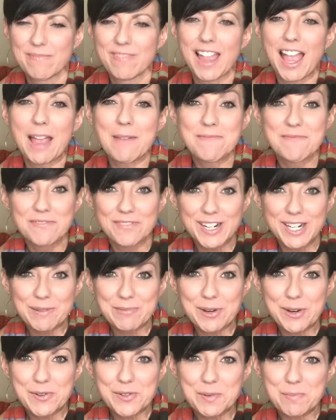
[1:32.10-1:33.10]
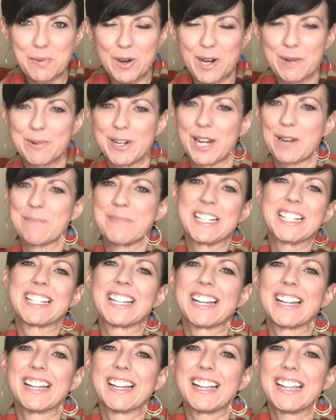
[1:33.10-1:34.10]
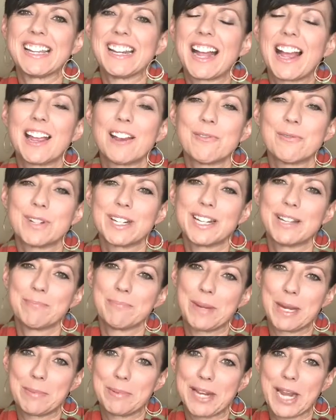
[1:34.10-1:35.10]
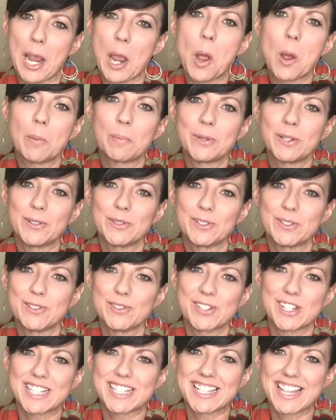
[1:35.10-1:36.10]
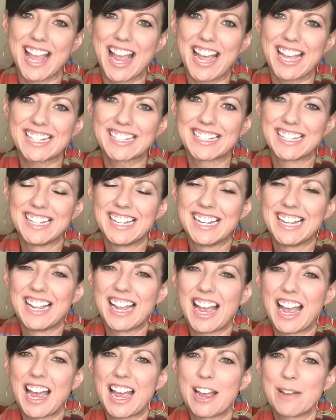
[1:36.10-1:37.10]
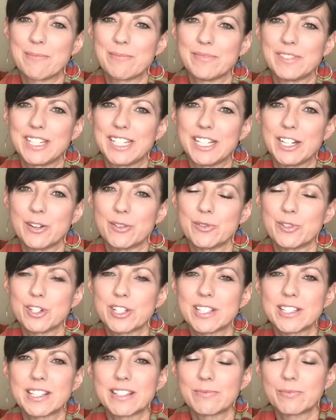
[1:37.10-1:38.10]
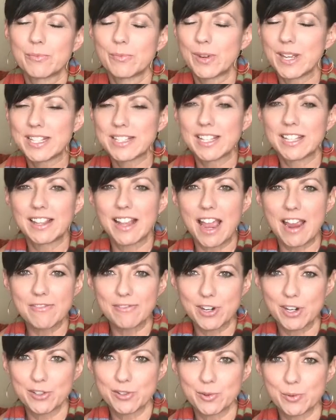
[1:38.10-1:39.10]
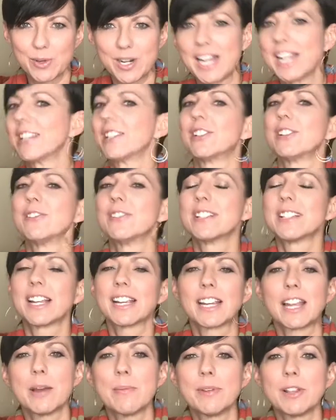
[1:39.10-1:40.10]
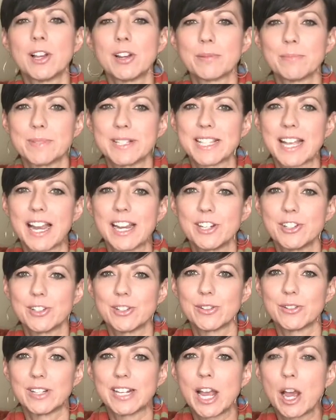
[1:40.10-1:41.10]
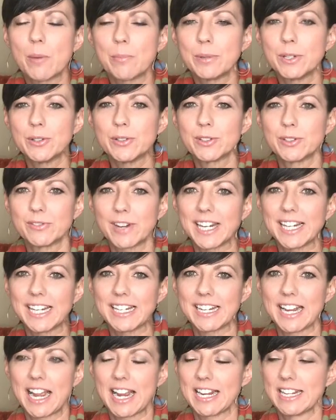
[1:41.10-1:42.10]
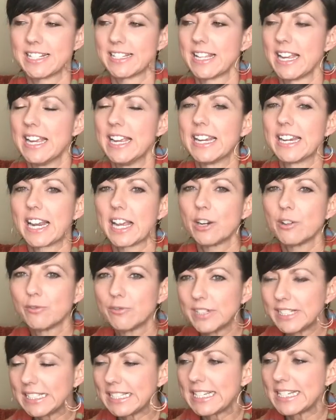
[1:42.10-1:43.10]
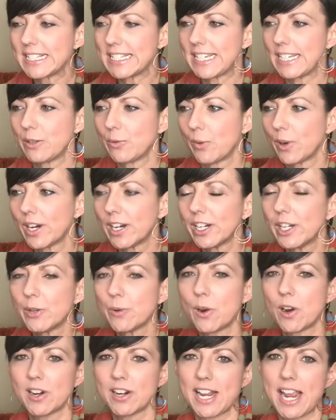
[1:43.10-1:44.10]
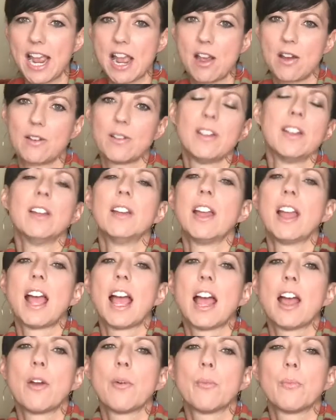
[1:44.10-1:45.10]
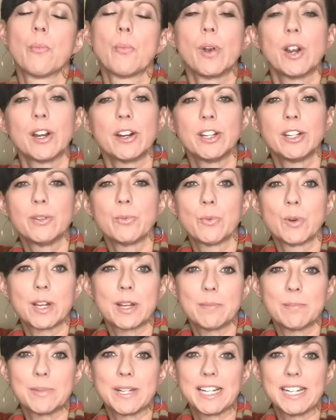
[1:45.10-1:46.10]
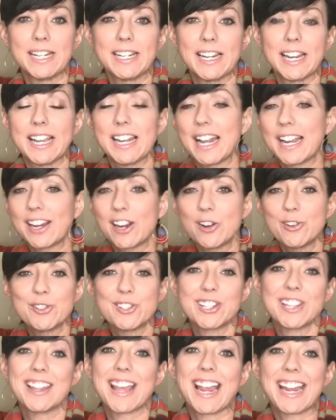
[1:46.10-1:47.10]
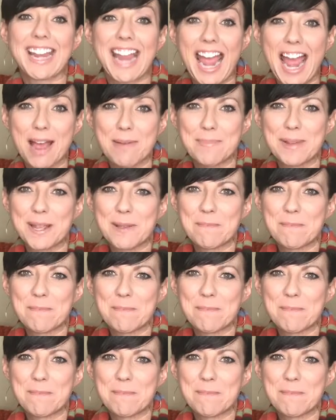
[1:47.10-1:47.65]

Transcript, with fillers: I'm Freedom Coach Barbie Armenta, and I want to be able to help you do just that. Um, you know, just as a life coach, what I do is I come along beside you and help you to recognize, kind of really see where you are now, um, where you want to be, and I coach to that gap.